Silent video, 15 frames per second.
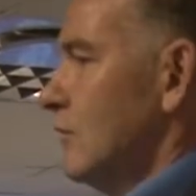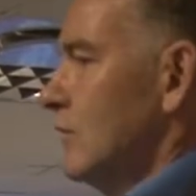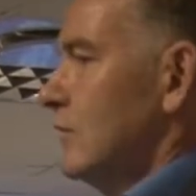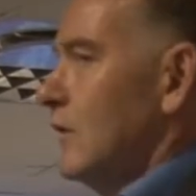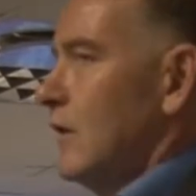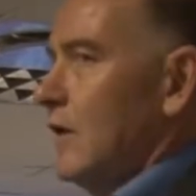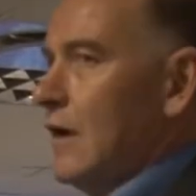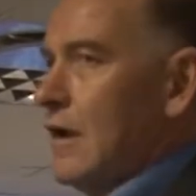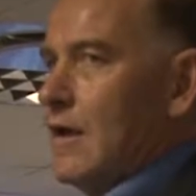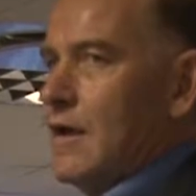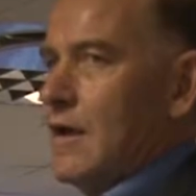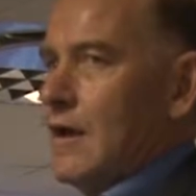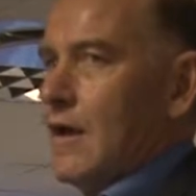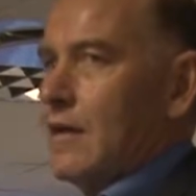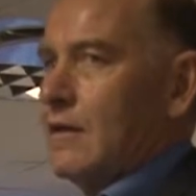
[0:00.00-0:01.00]
and also
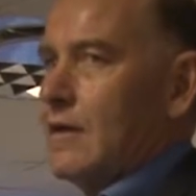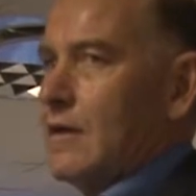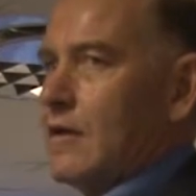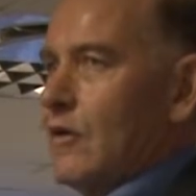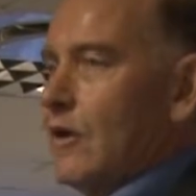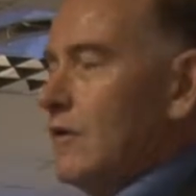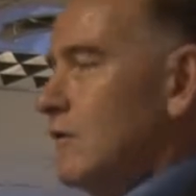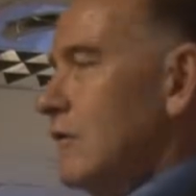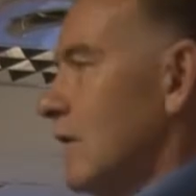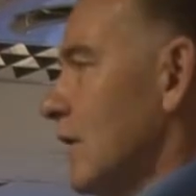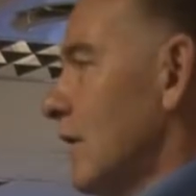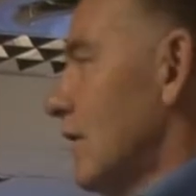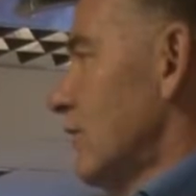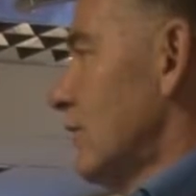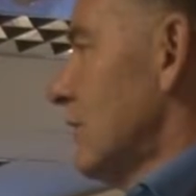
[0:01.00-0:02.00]
I think a credit to the
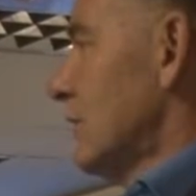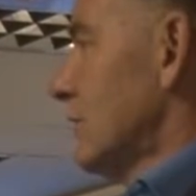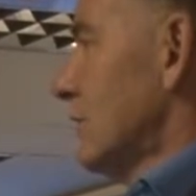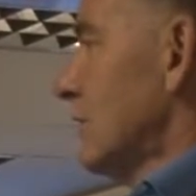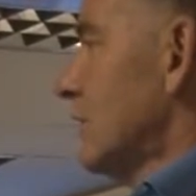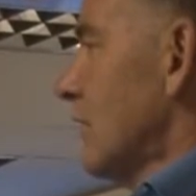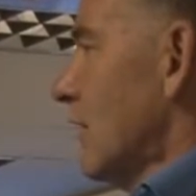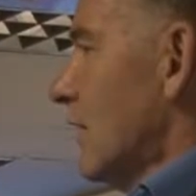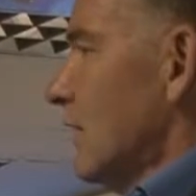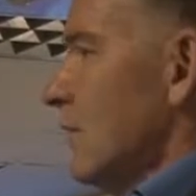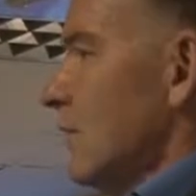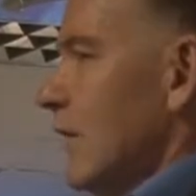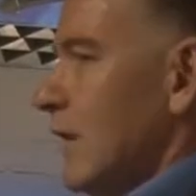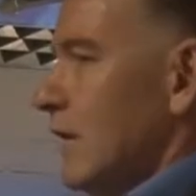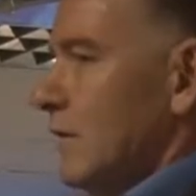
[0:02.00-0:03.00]
kind of initiatives that are
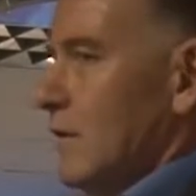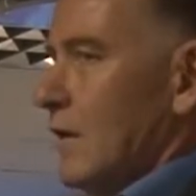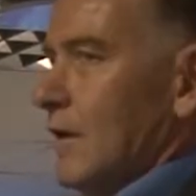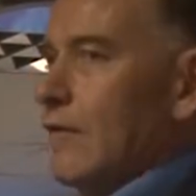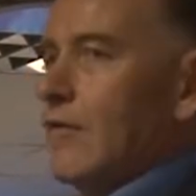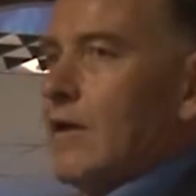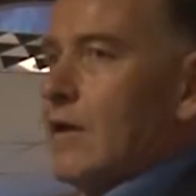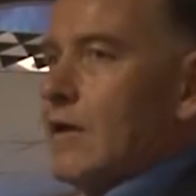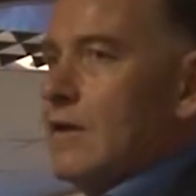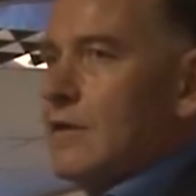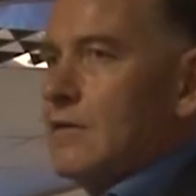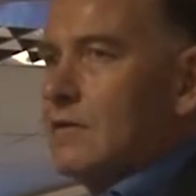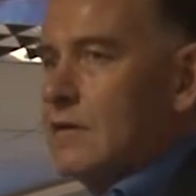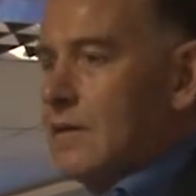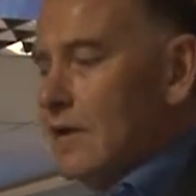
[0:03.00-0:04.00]
underway in South Africa in
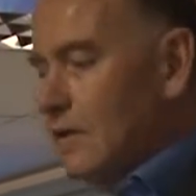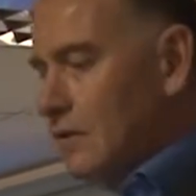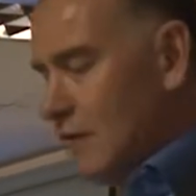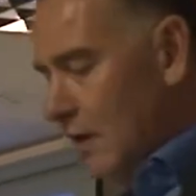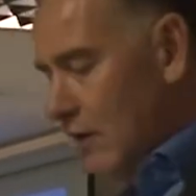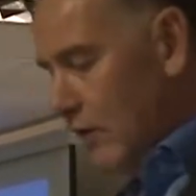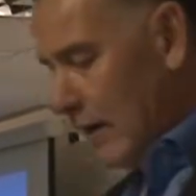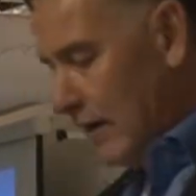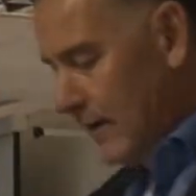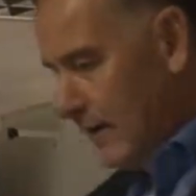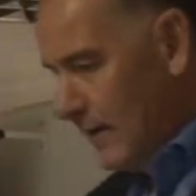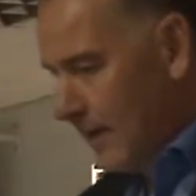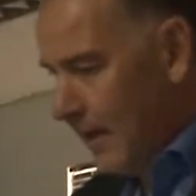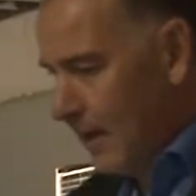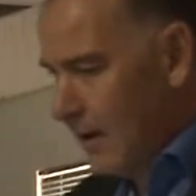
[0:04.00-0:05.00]
this area.
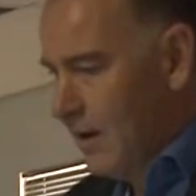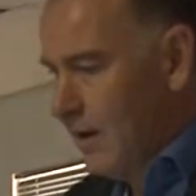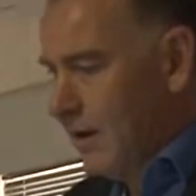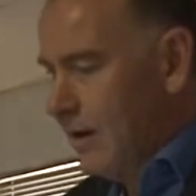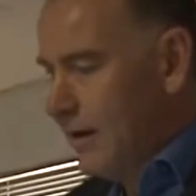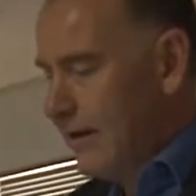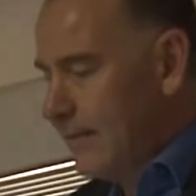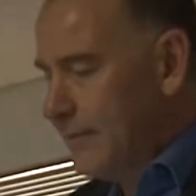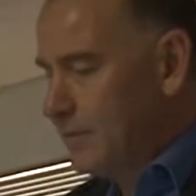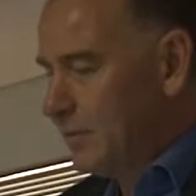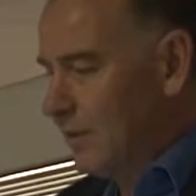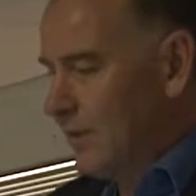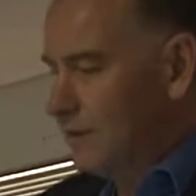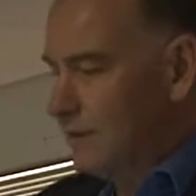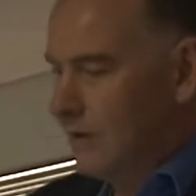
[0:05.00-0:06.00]

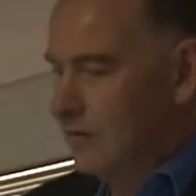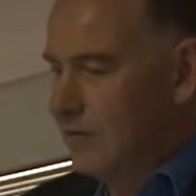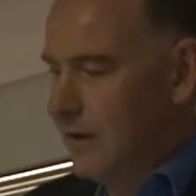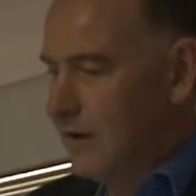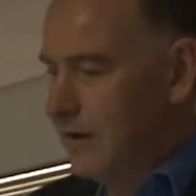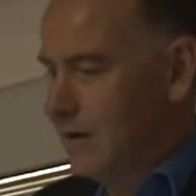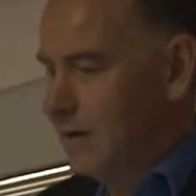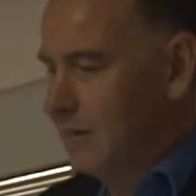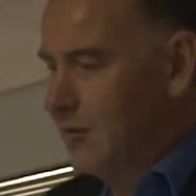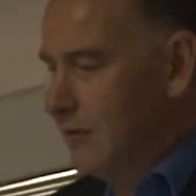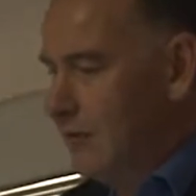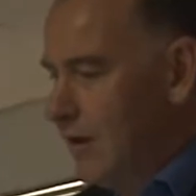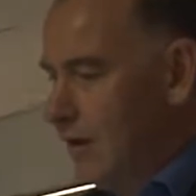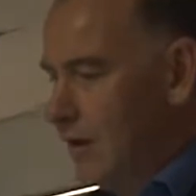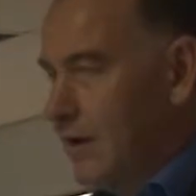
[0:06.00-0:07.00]
So I've done a little bit of
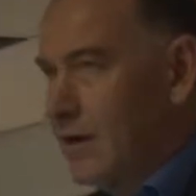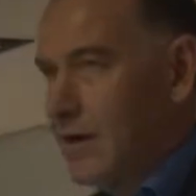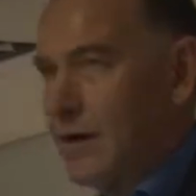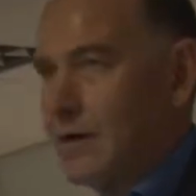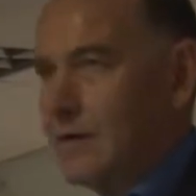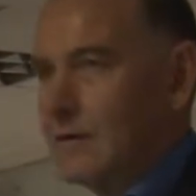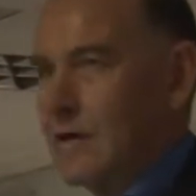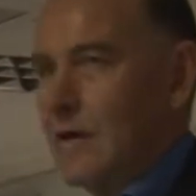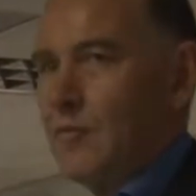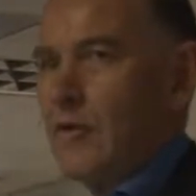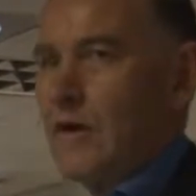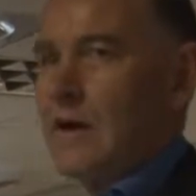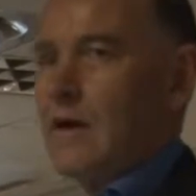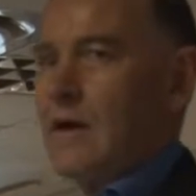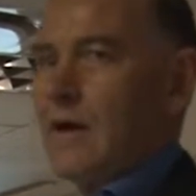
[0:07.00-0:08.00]
a
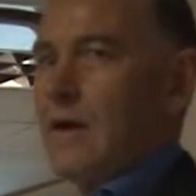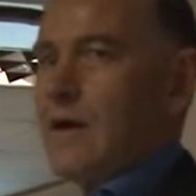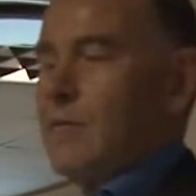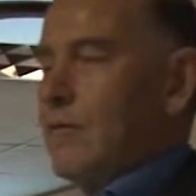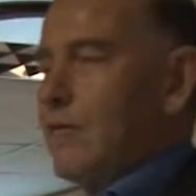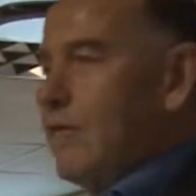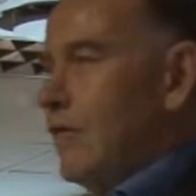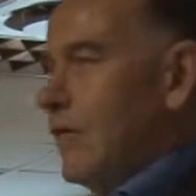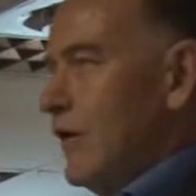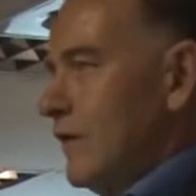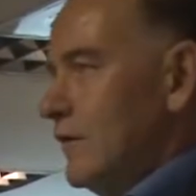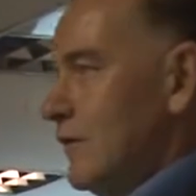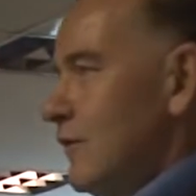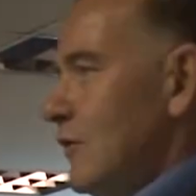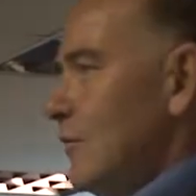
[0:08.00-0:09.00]
summary for
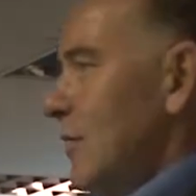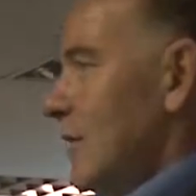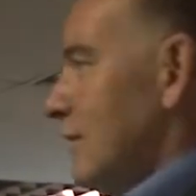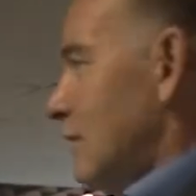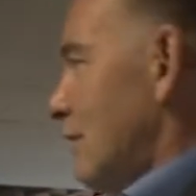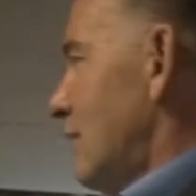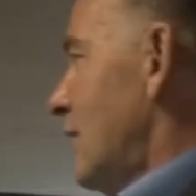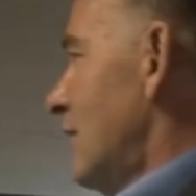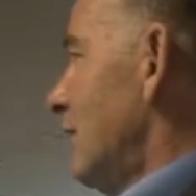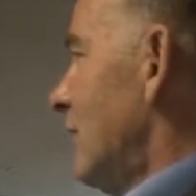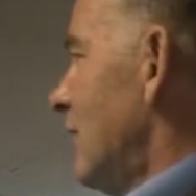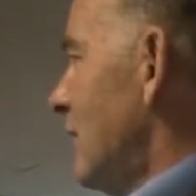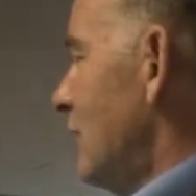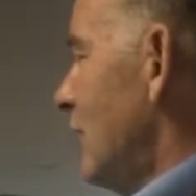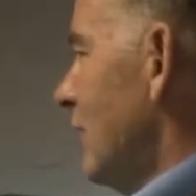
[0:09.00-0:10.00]
those of you, but it's a very,
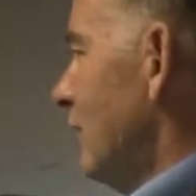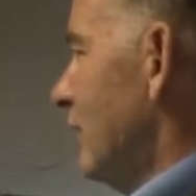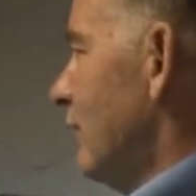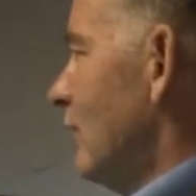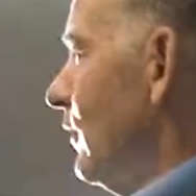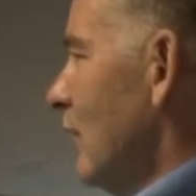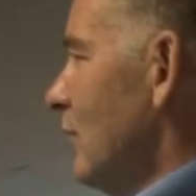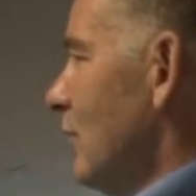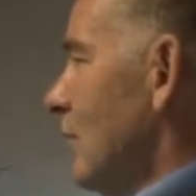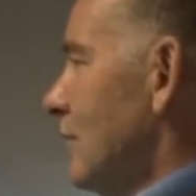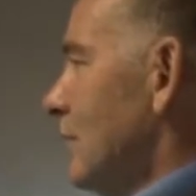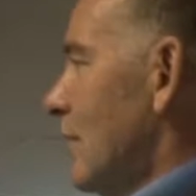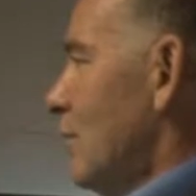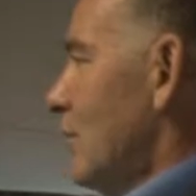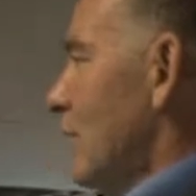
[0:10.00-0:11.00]
very brief one-word
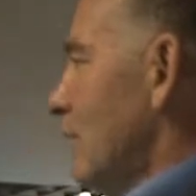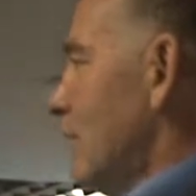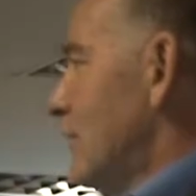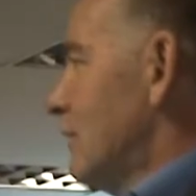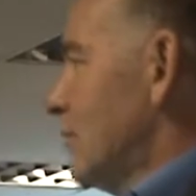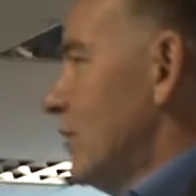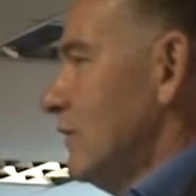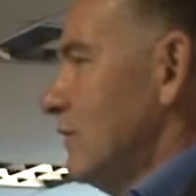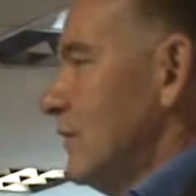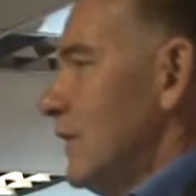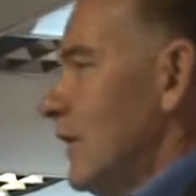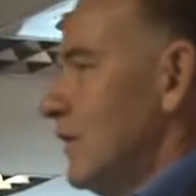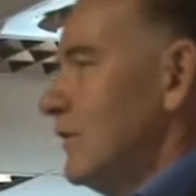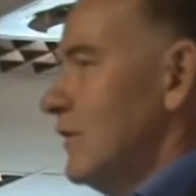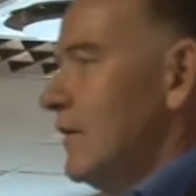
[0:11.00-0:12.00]
summary of each
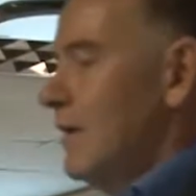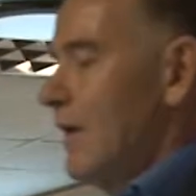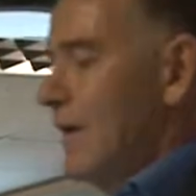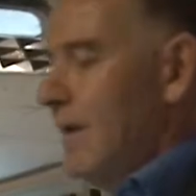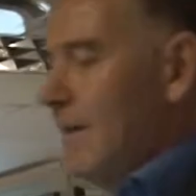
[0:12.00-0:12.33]
presentation.